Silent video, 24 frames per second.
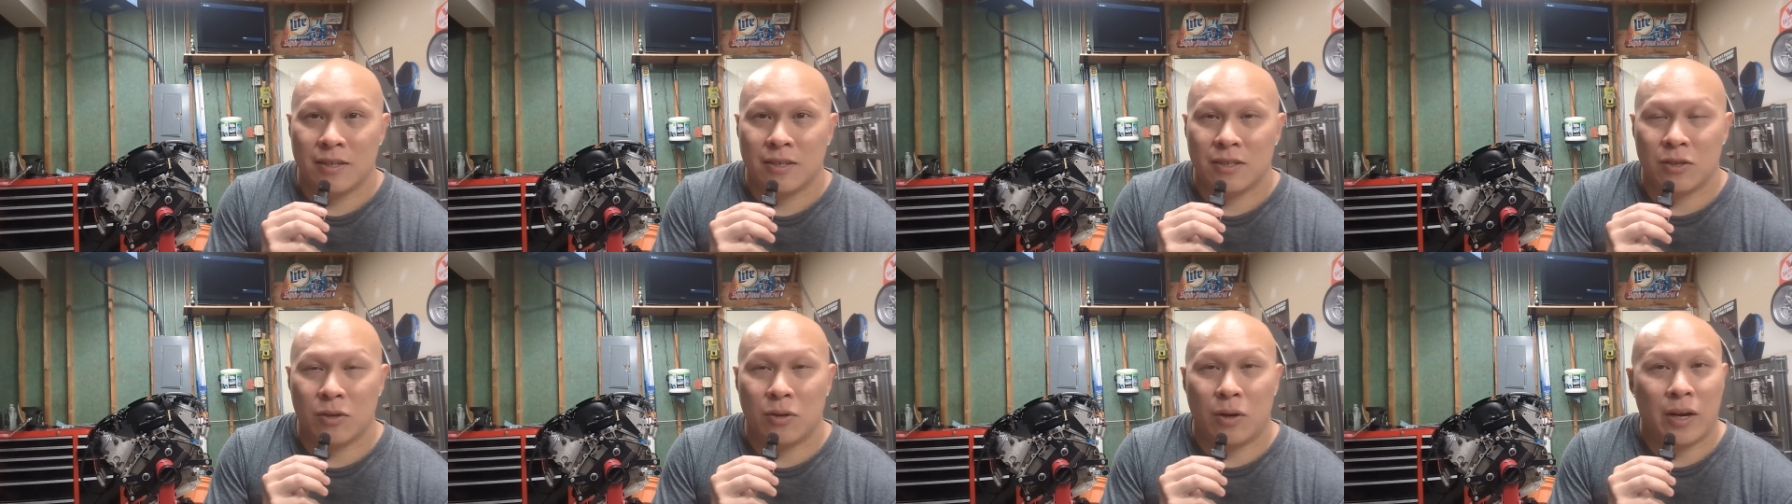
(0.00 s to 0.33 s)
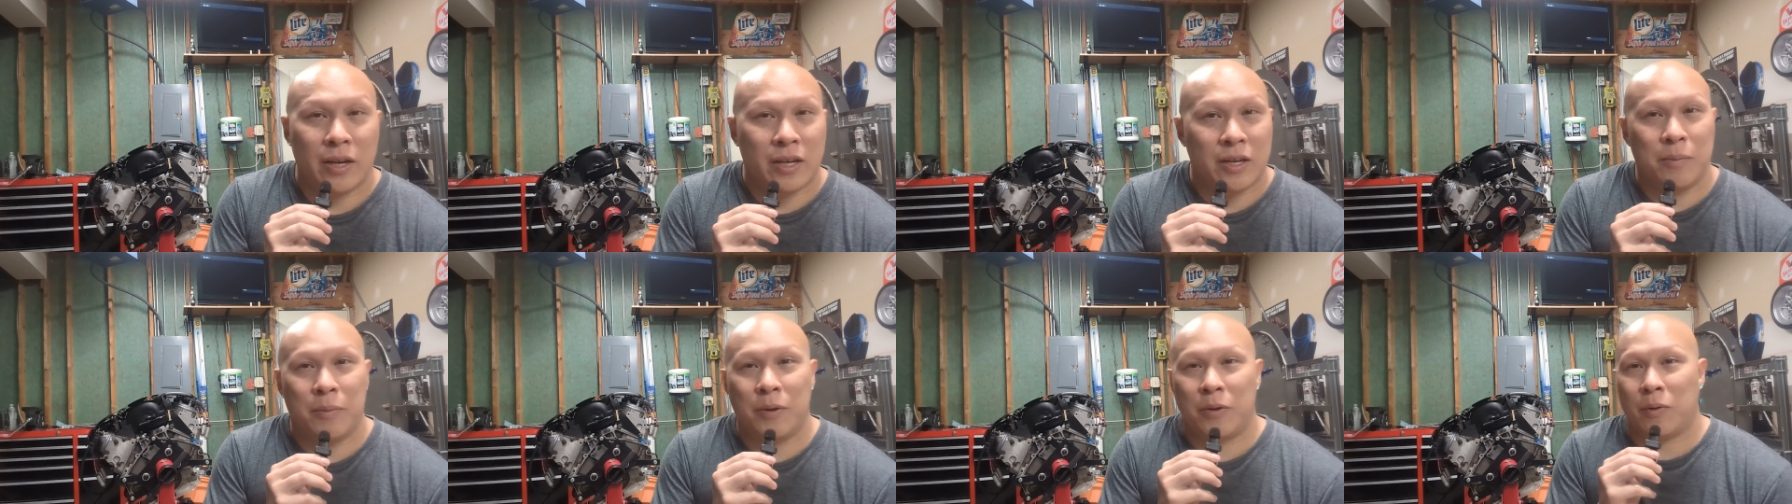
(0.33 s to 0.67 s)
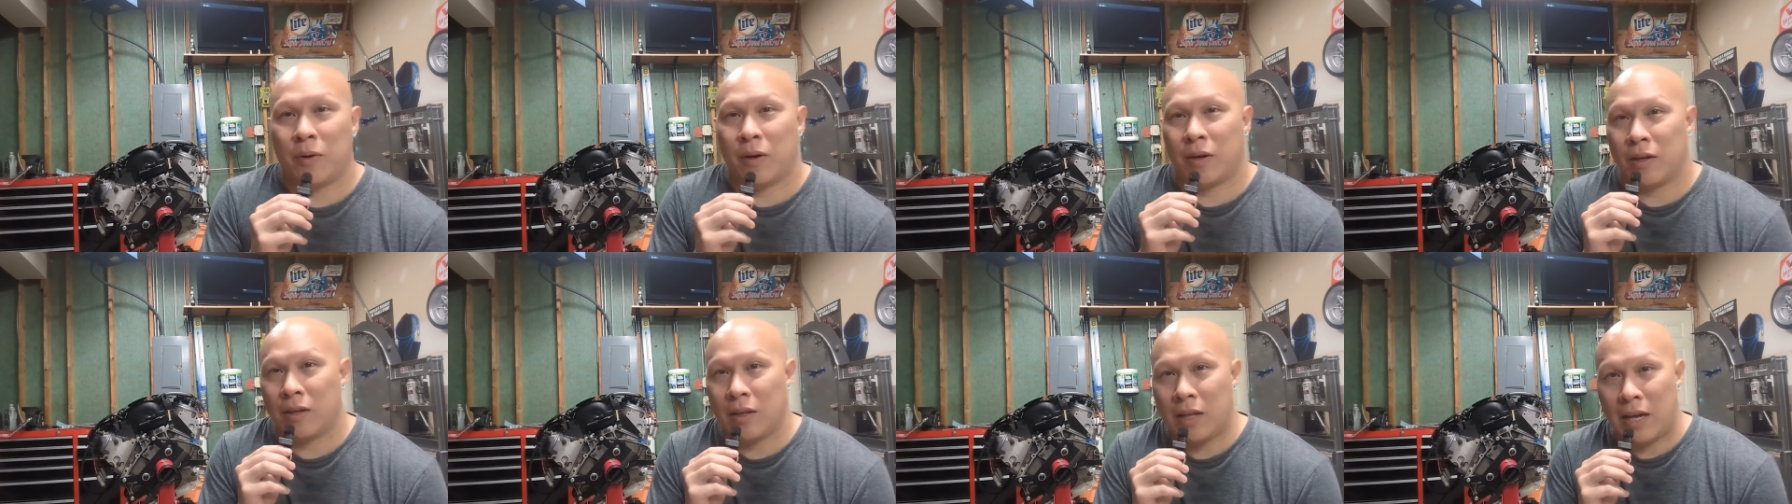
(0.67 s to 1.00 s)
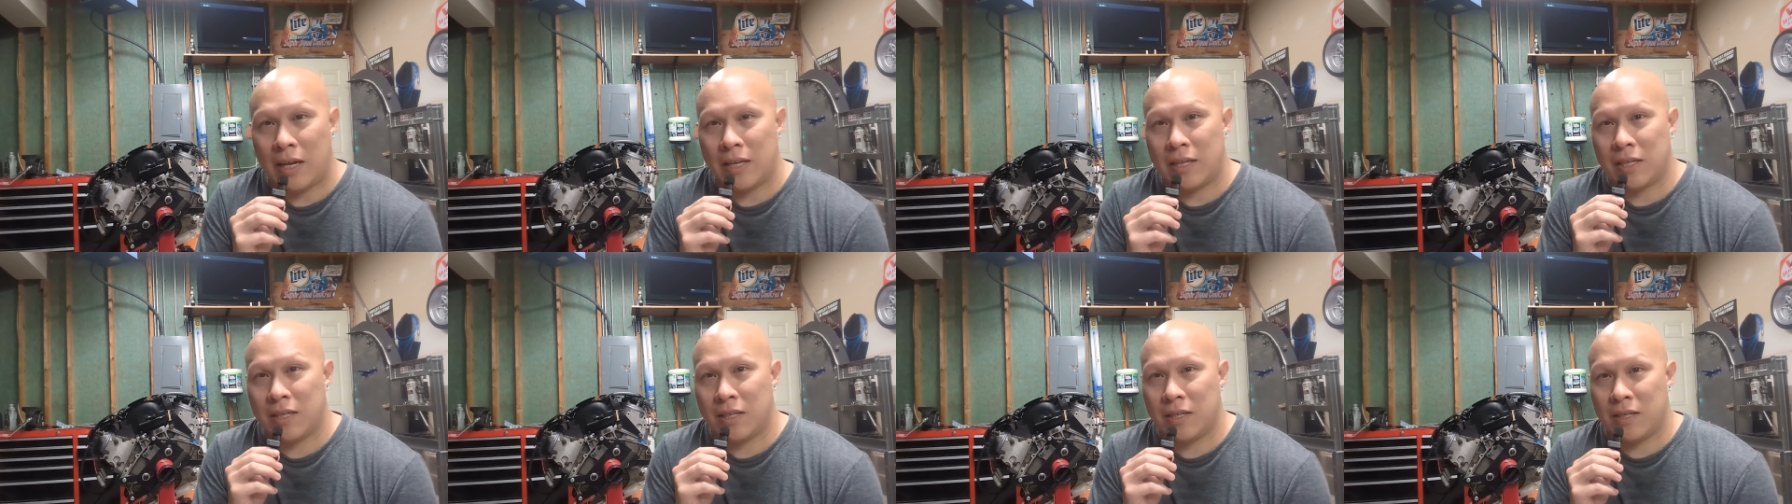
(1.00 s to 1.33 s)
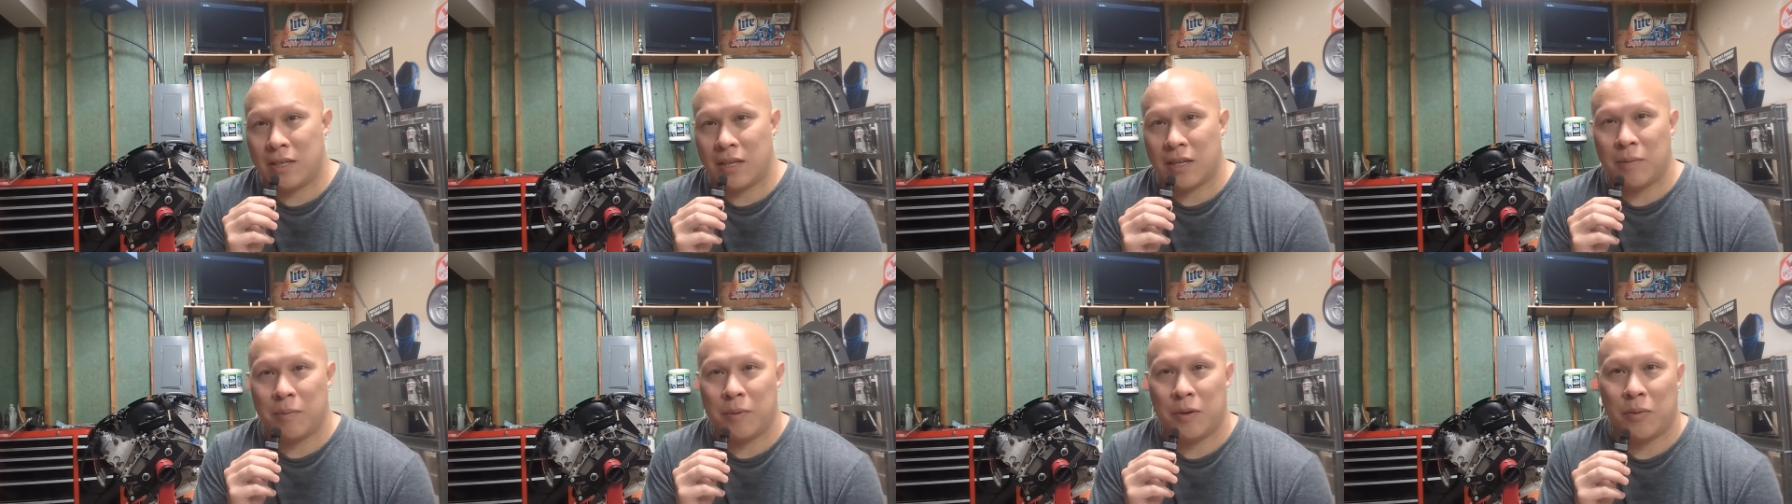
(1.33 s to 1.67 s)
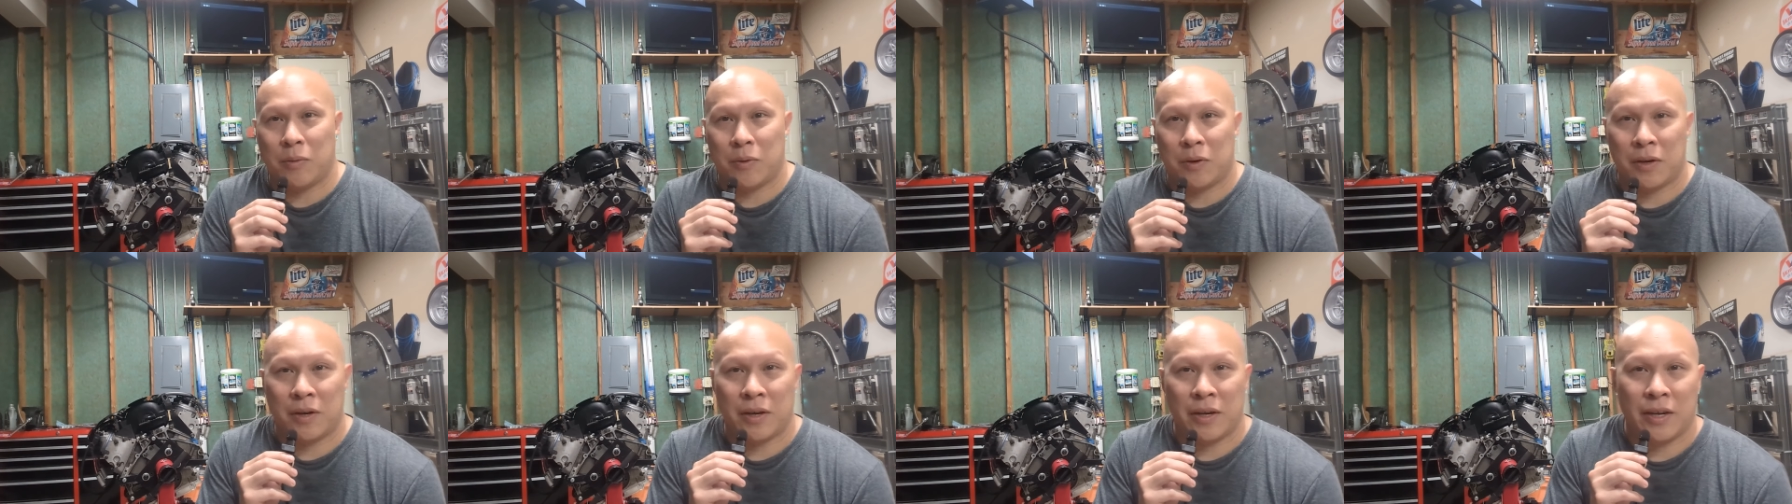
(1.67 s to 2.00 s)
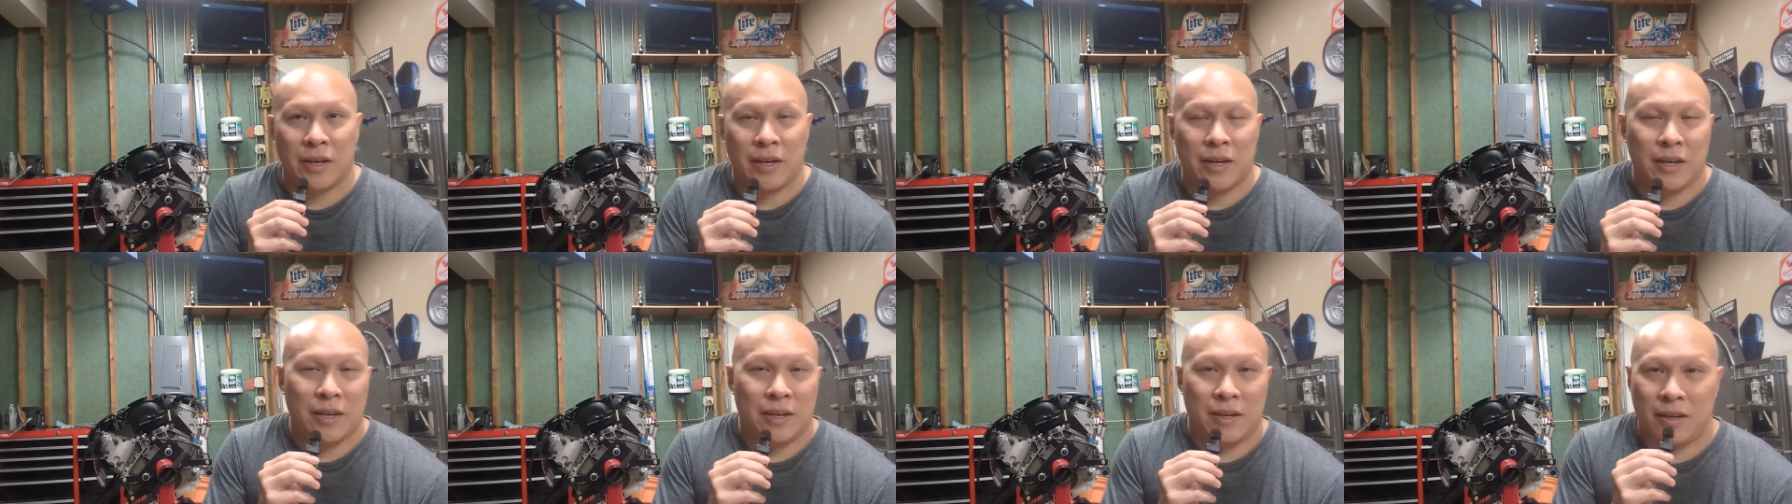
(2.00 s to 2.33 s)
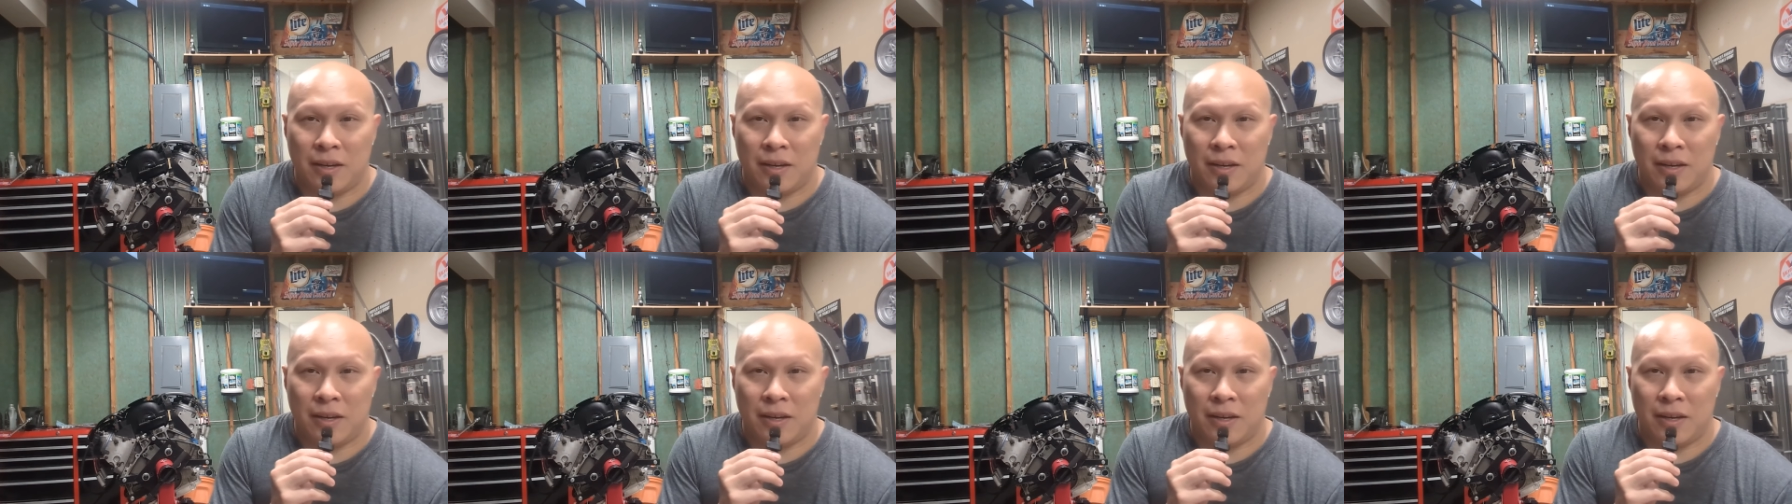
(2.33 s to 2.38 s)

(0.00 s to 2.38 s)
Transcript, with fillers: So I could be wearing glasses, I could be wearing